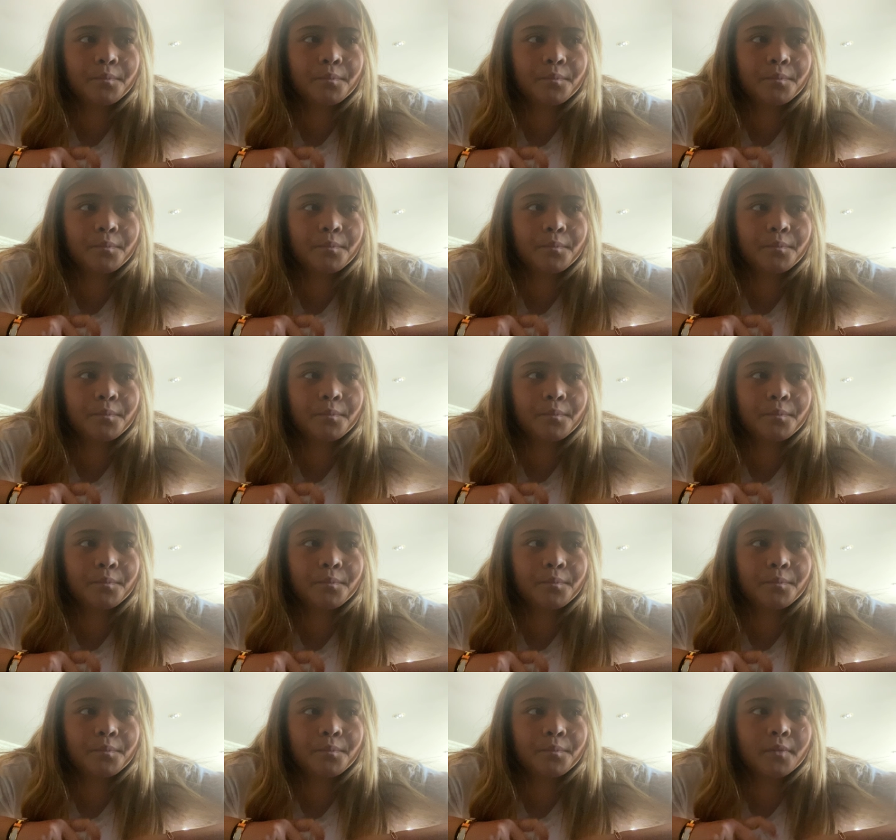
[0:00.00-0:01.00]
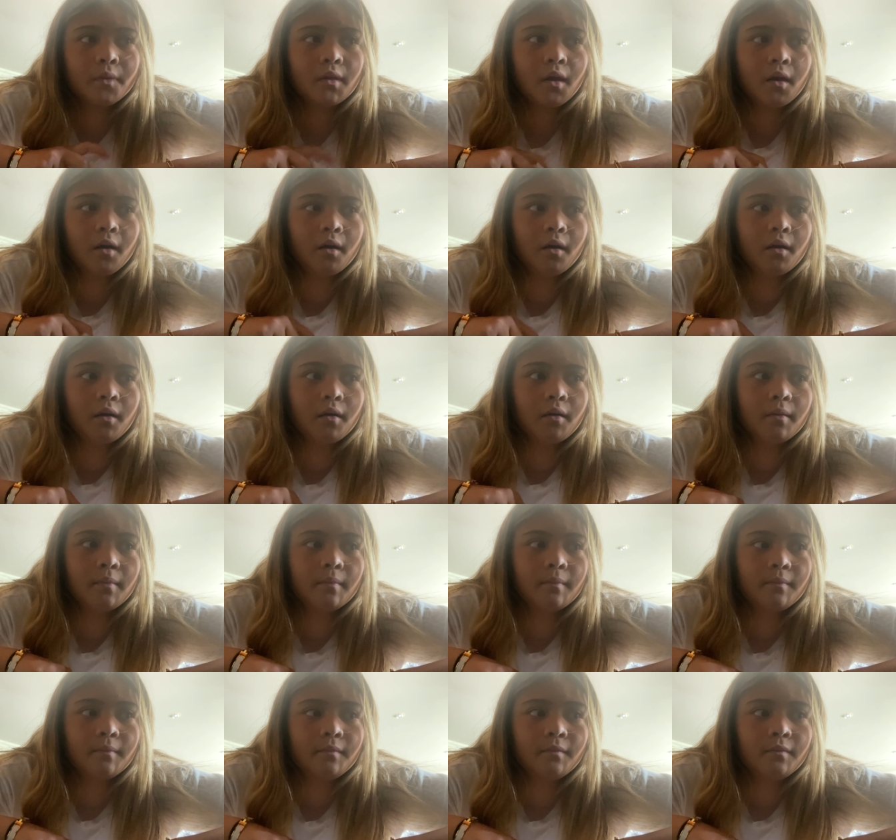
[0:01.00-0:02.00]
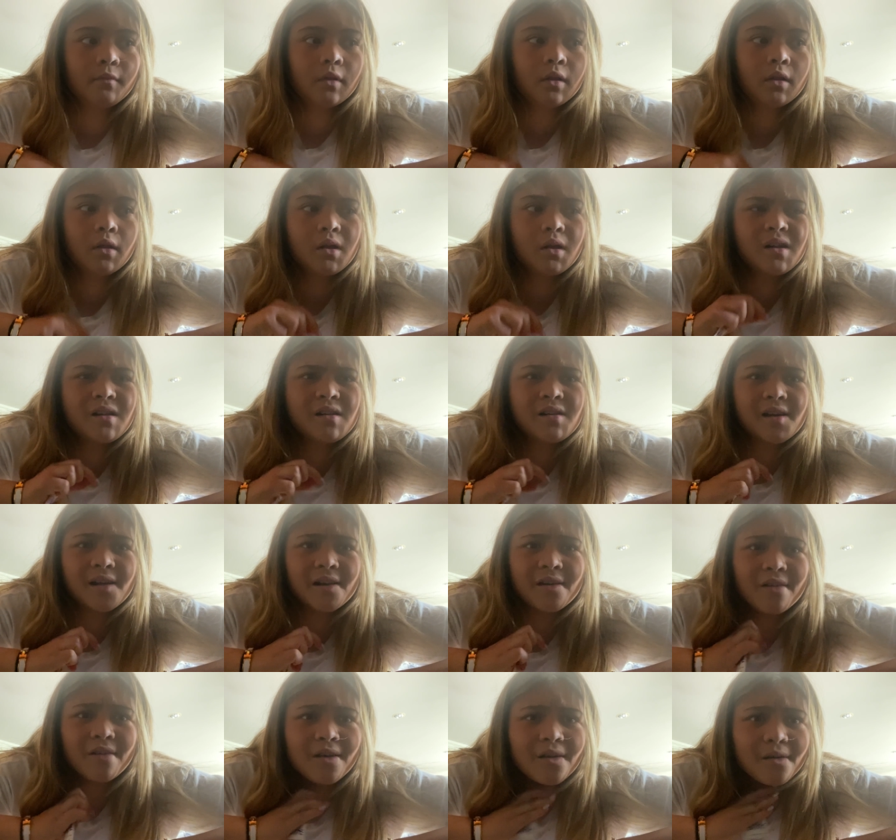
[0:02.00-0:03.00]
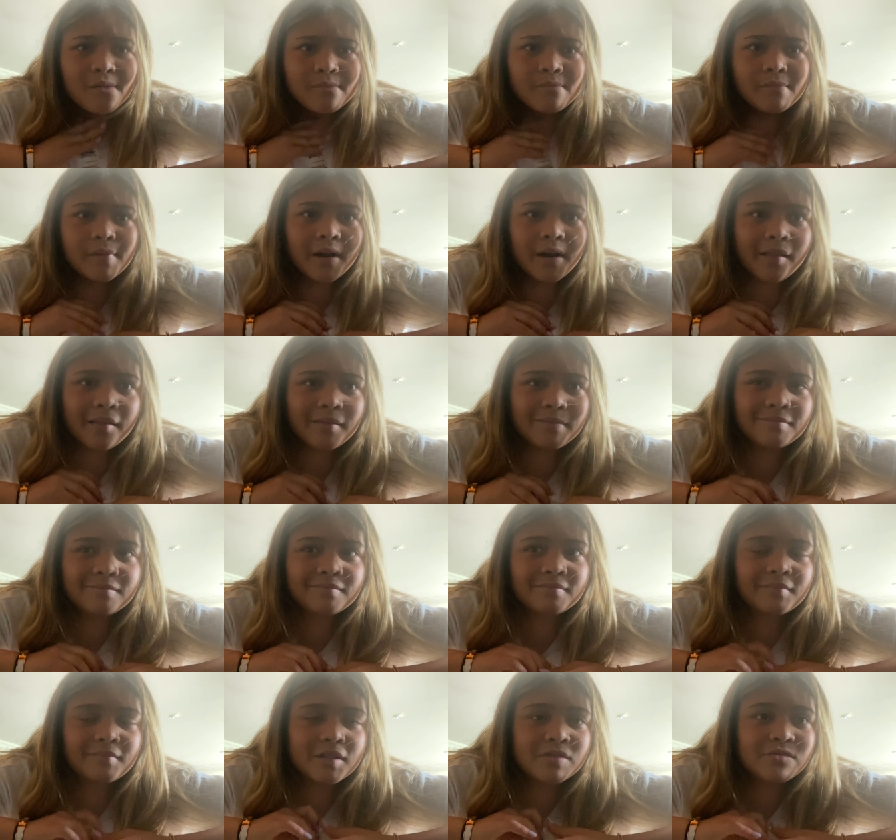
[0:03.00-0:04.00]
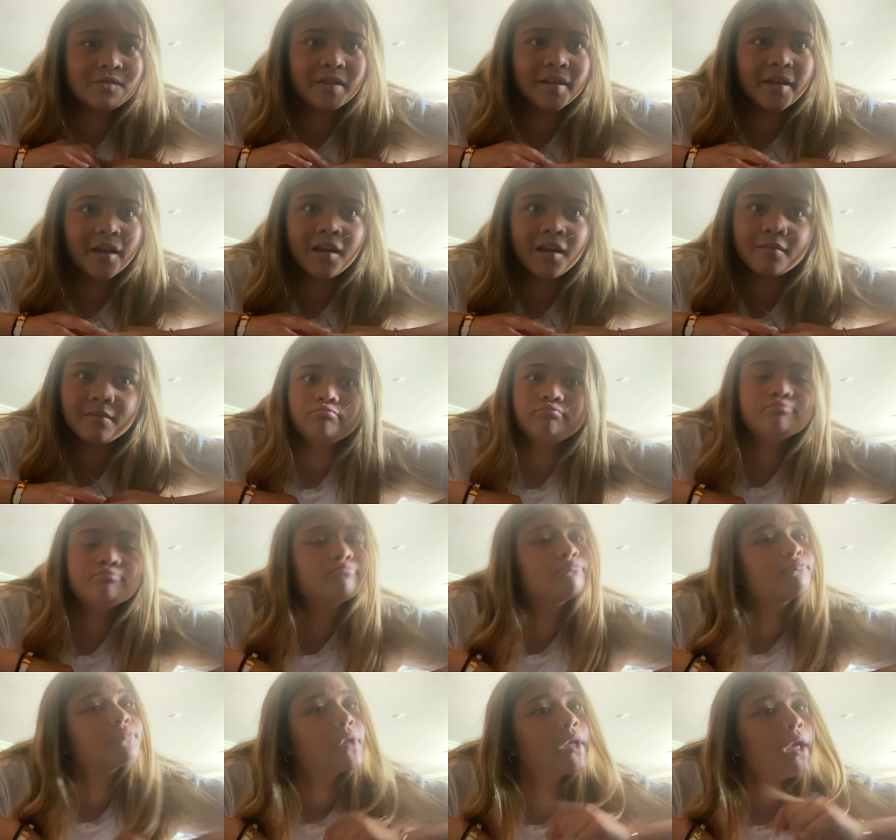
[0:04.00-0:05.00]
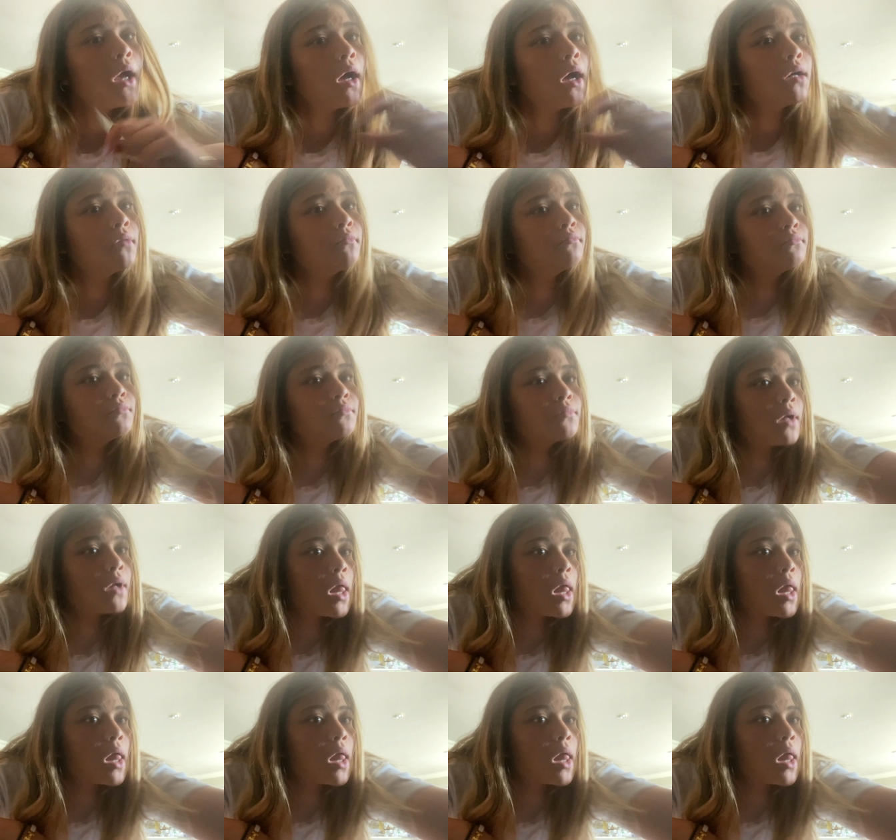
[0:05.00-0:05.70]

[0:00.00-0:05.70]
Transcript: cleaning my room. Um, I don't know. Uh, that's really it. Yeah. I